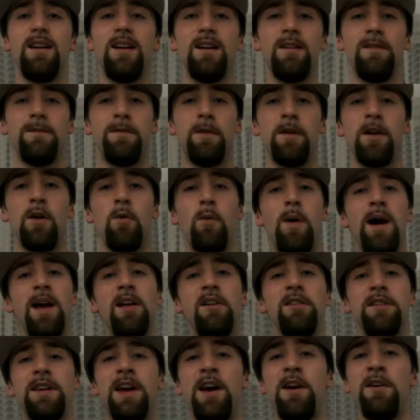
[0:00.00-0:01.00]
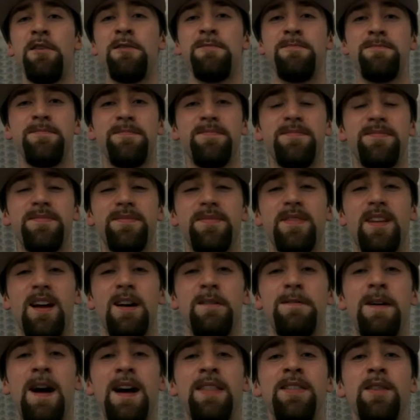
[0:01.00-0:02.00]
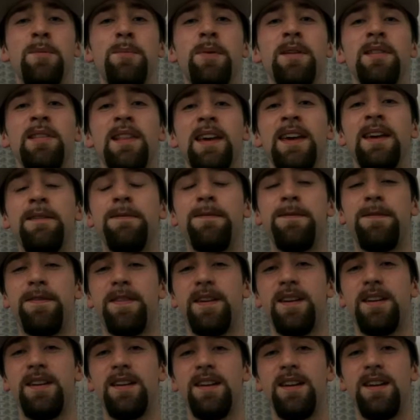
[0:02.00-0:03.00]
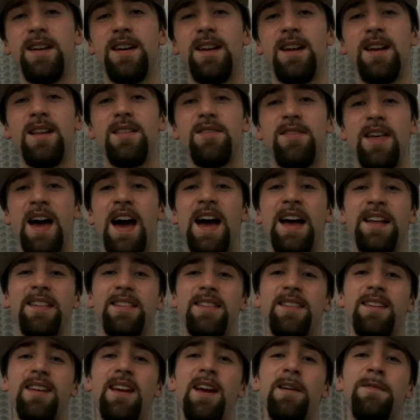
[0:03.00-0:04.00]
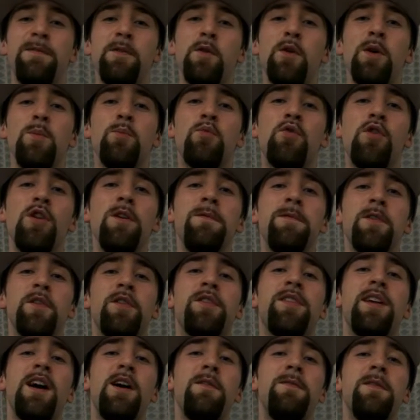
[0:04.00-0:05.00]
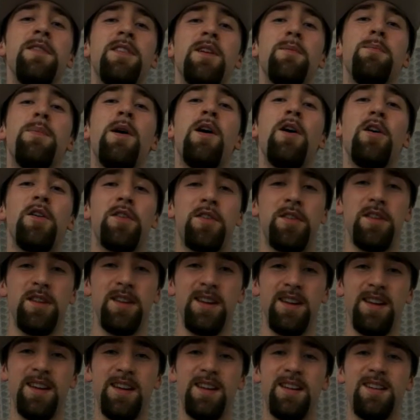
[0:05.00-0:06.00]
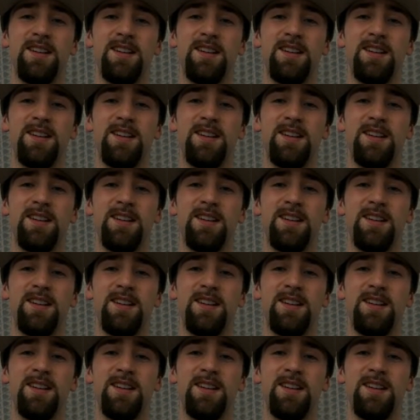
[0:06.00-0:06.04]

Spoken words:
for a while now, I've had the belief that if you improve yourself as a person,